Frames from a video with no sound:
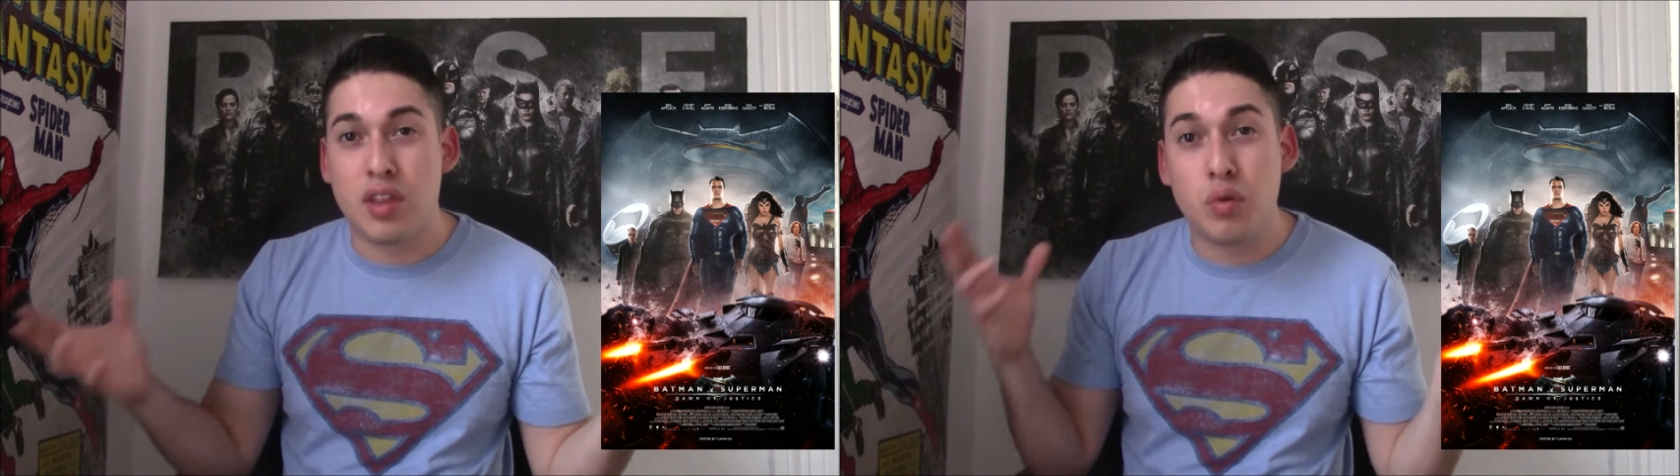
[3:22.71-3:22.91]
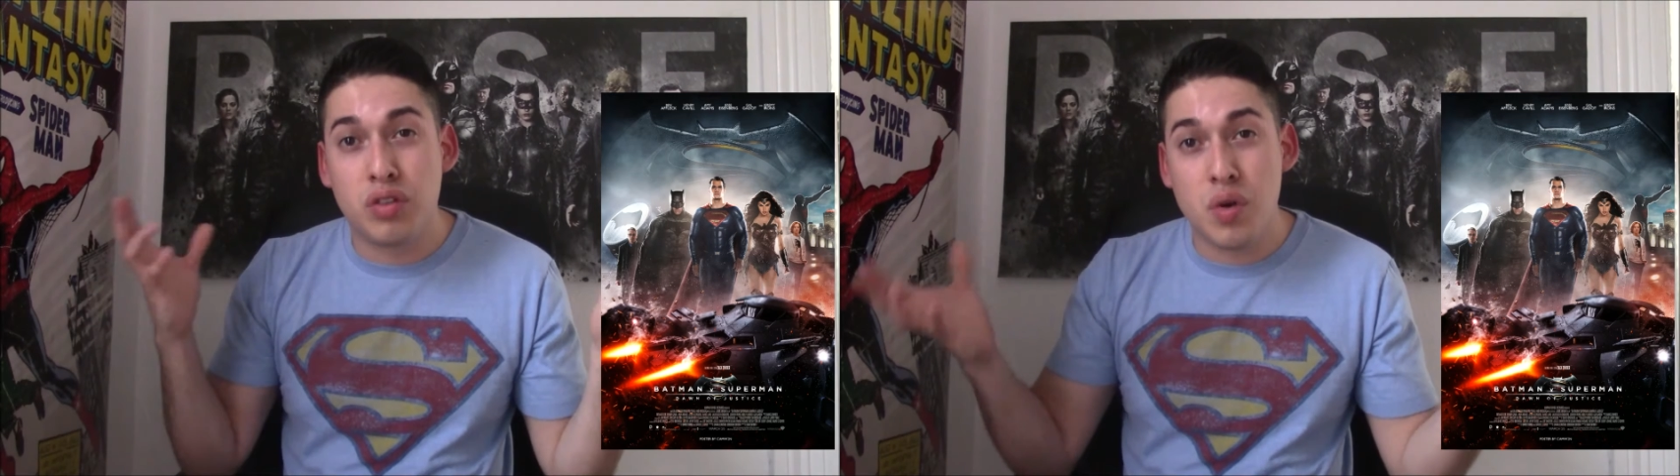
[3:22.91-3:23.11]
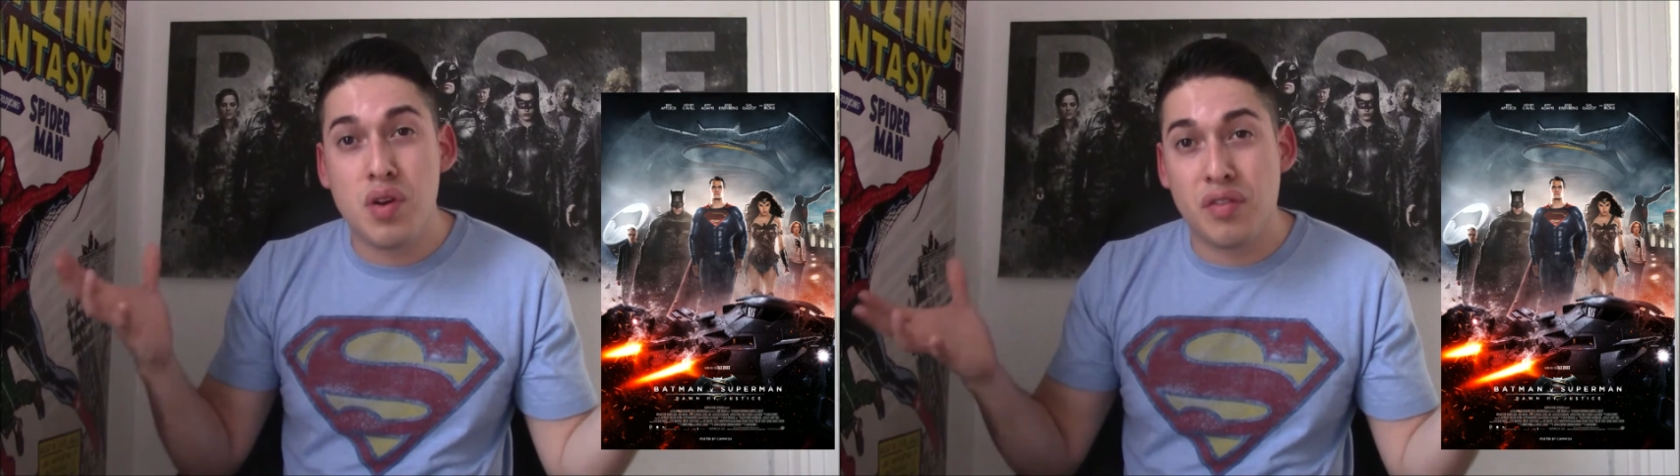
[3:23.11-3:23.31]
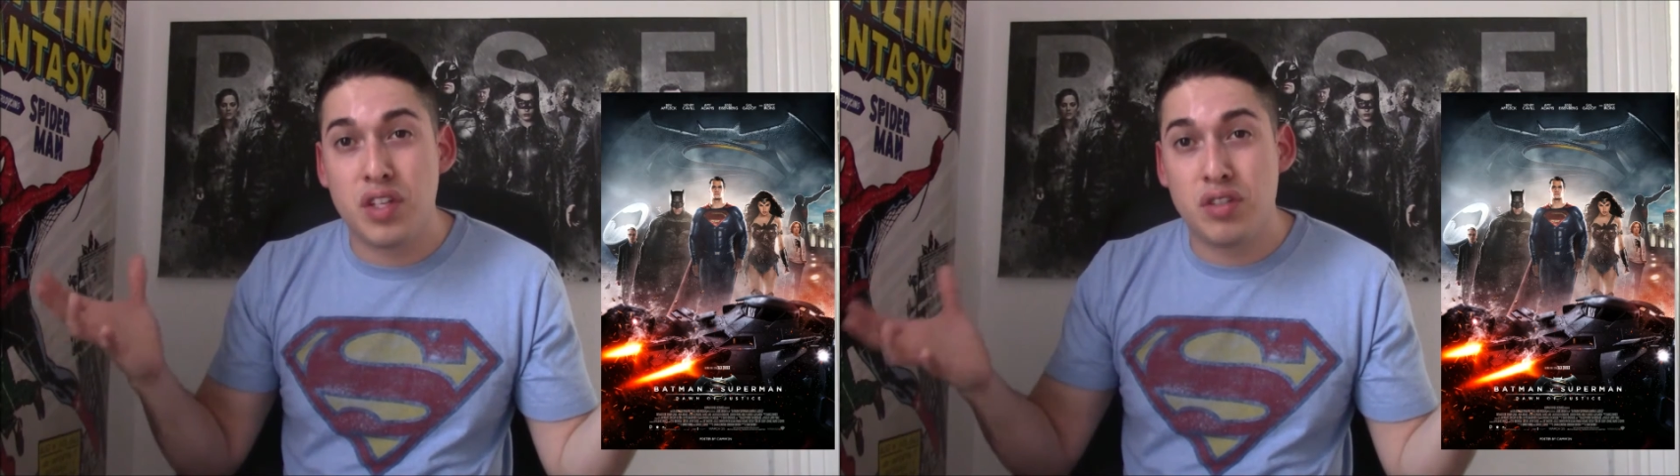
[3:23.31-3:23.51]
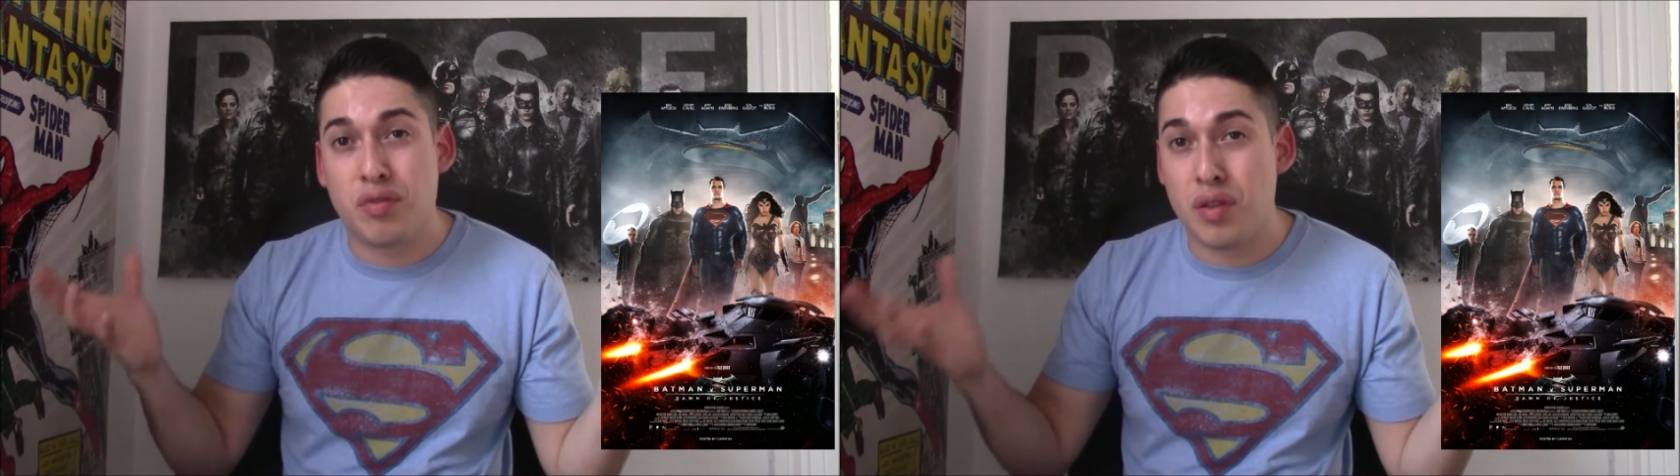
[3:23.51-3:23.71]
There was no
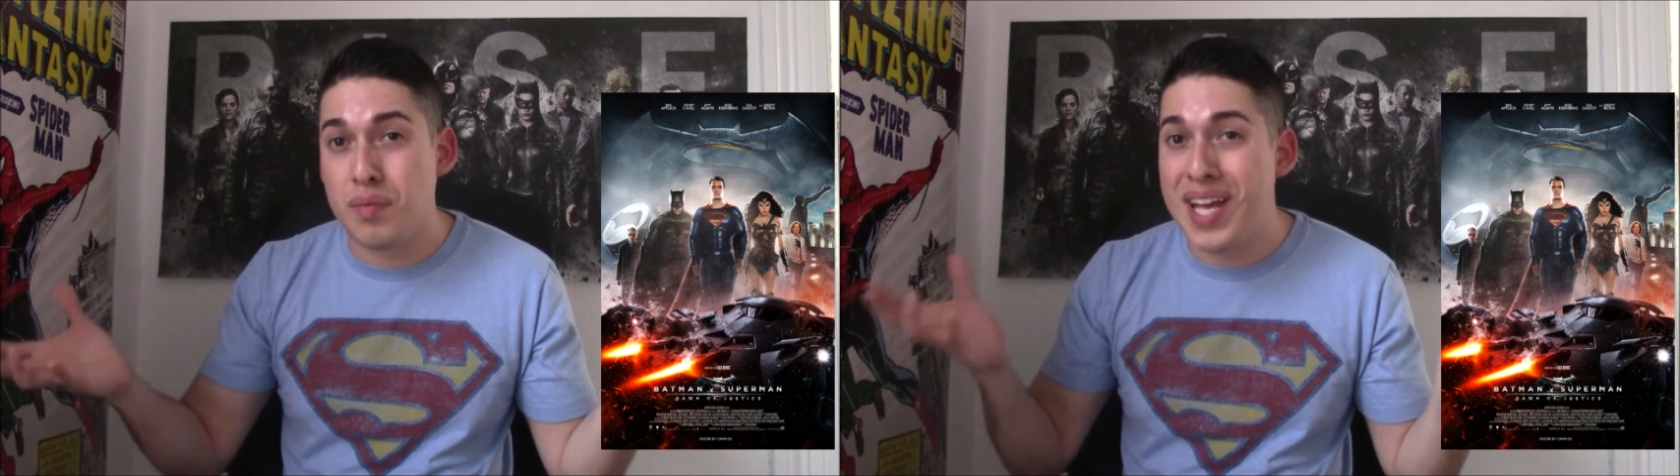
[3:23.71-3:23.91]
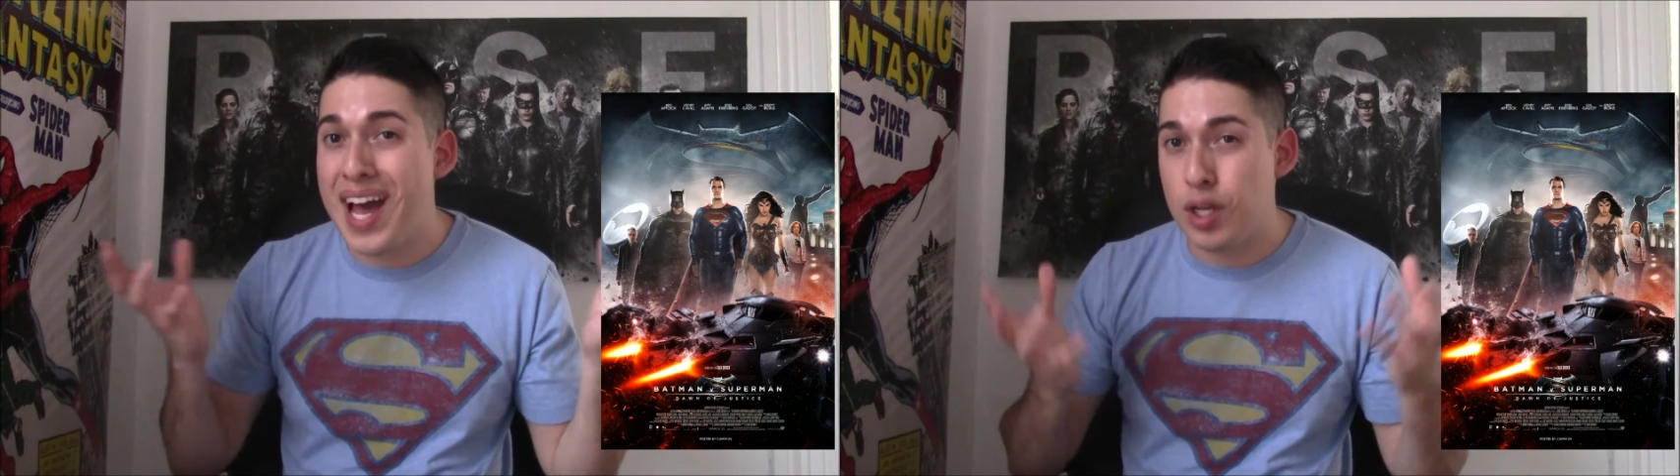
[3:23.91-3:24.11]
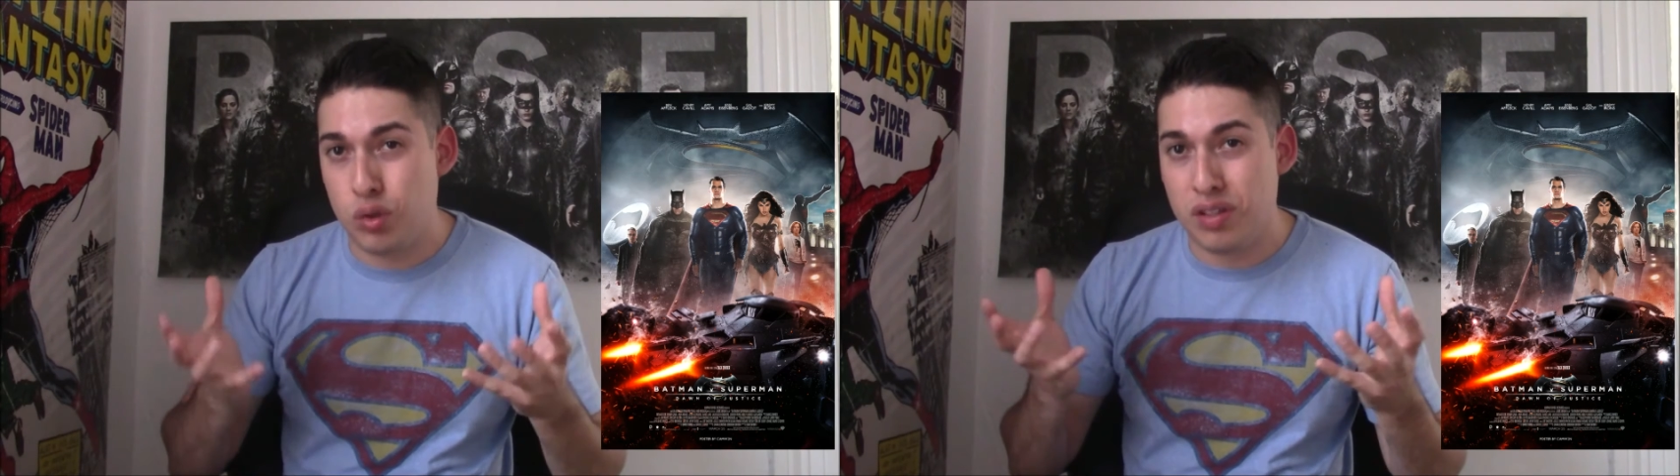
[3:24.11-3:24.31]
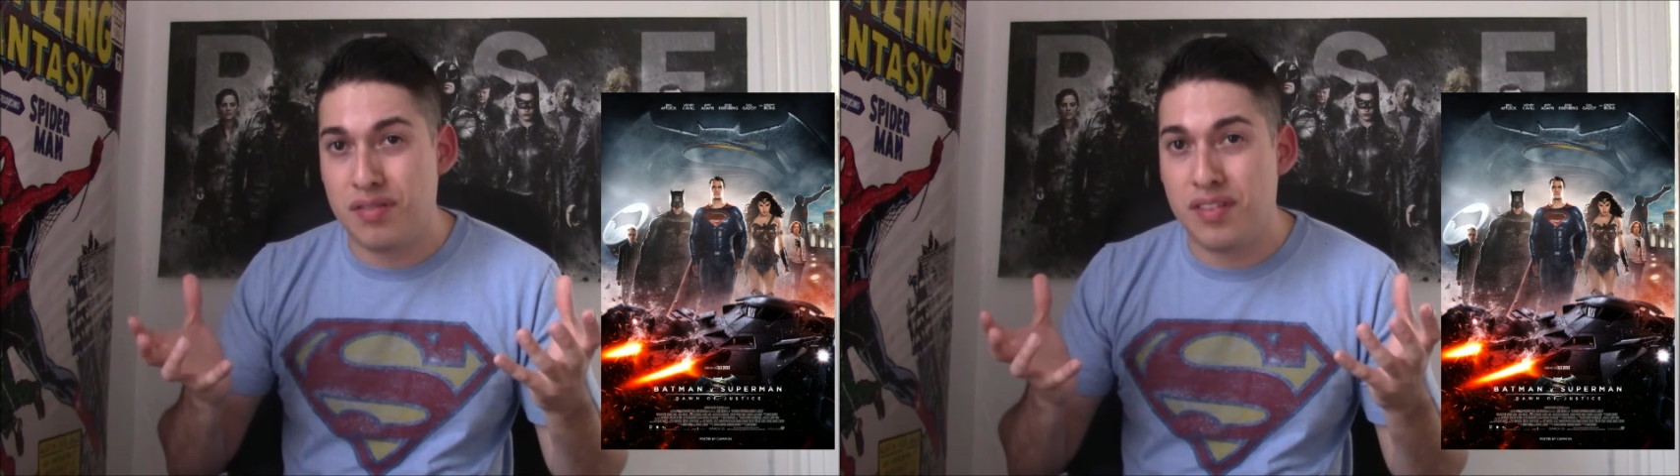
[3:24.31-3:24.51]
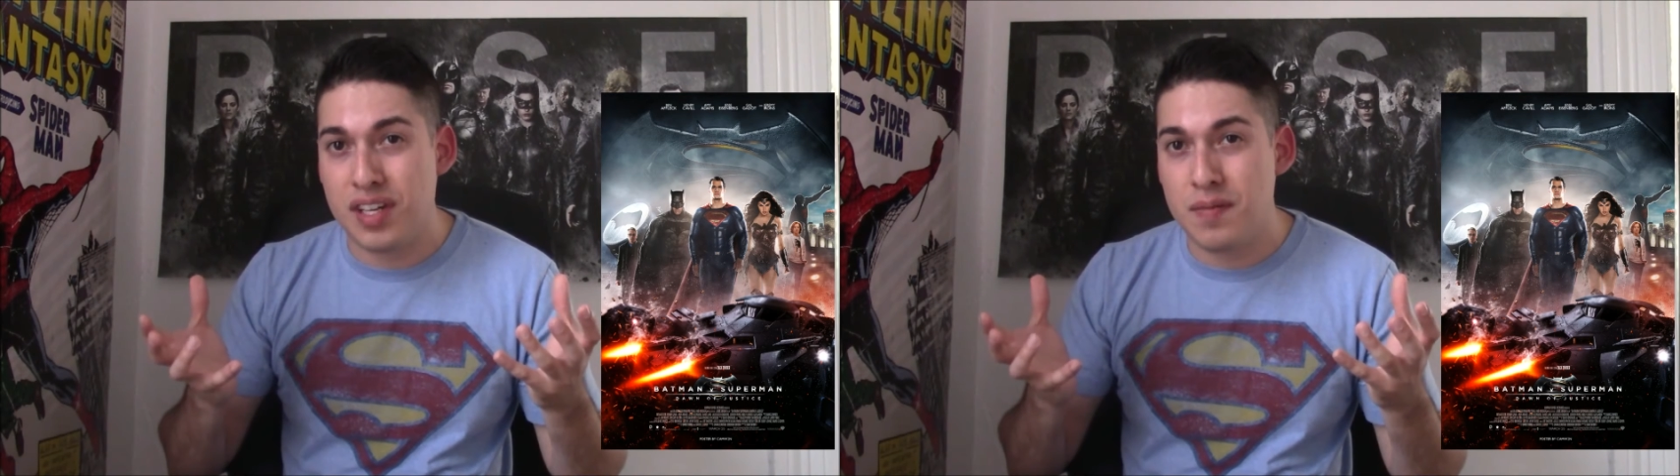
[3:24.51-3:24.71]
motivation for them to actually
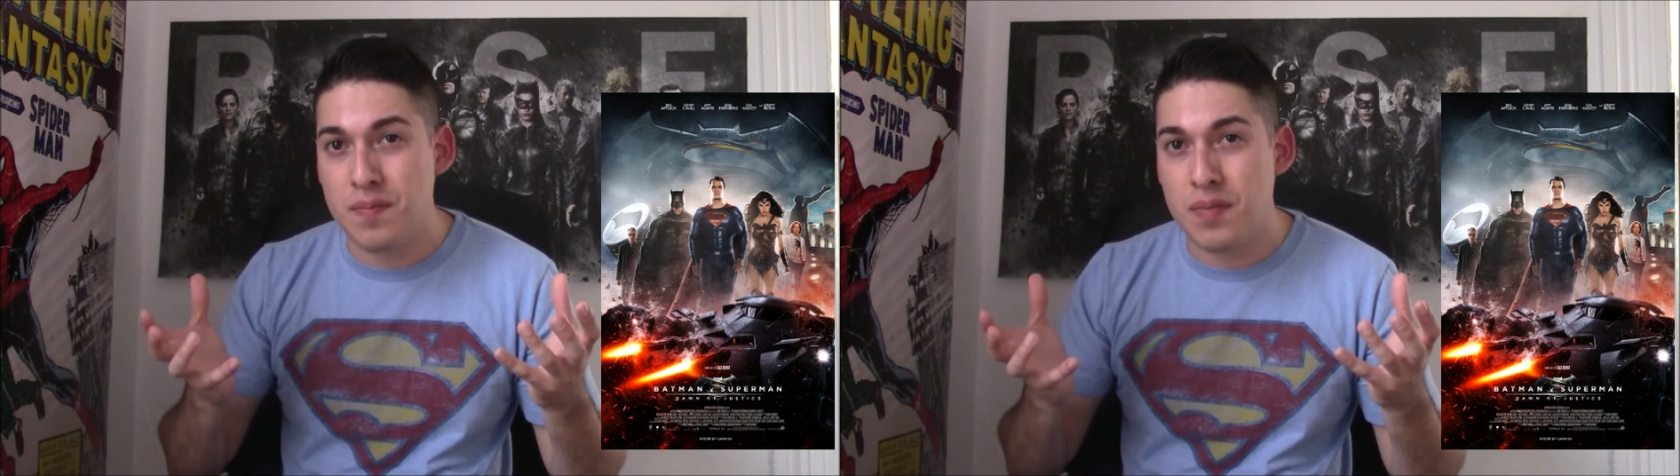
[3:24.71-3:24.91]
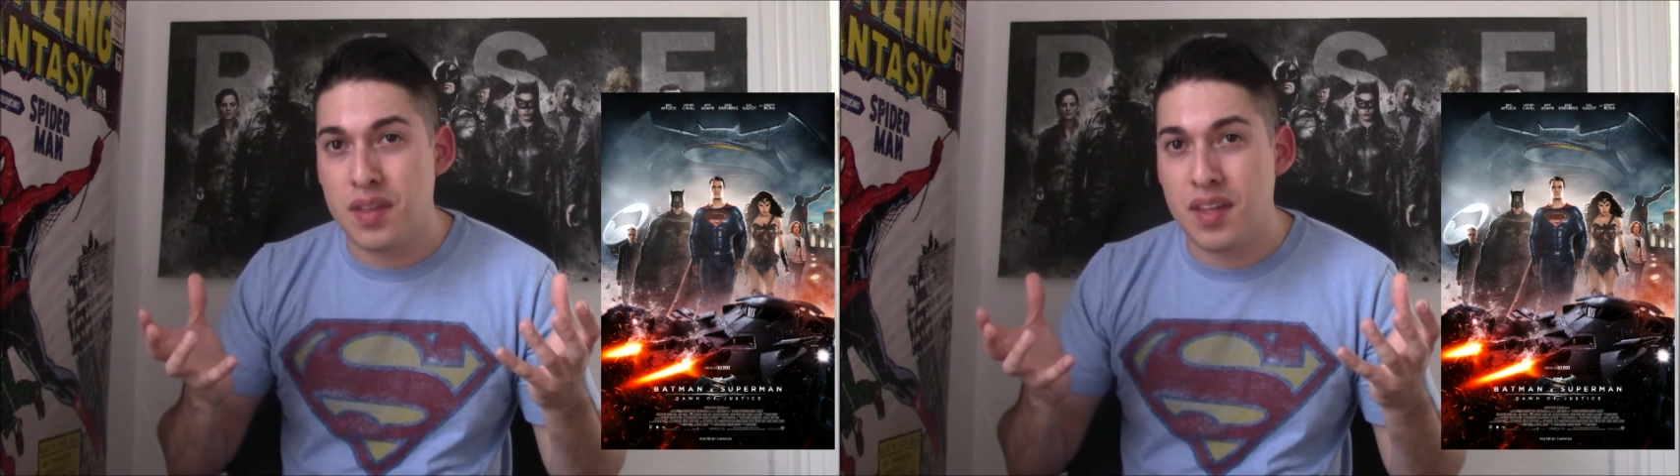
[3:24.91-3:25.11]
fight.